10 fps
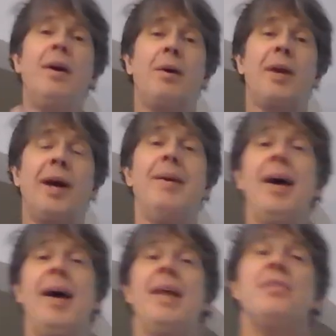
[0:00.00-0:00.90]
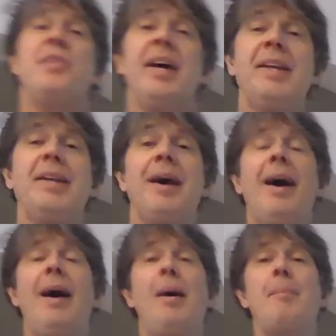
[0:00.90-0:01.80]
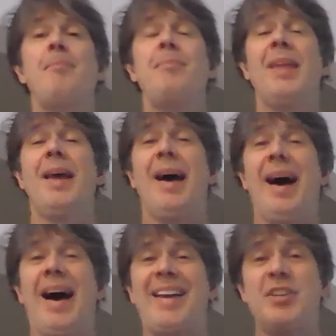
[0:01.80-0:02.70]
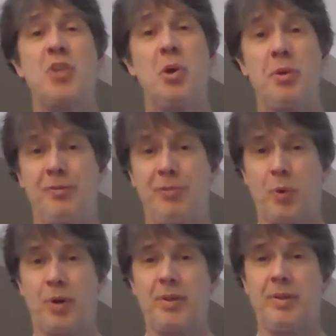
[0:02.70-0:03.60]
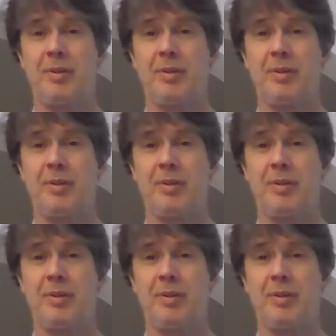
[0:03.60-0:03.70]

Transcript: Okay, then I get a tuning fork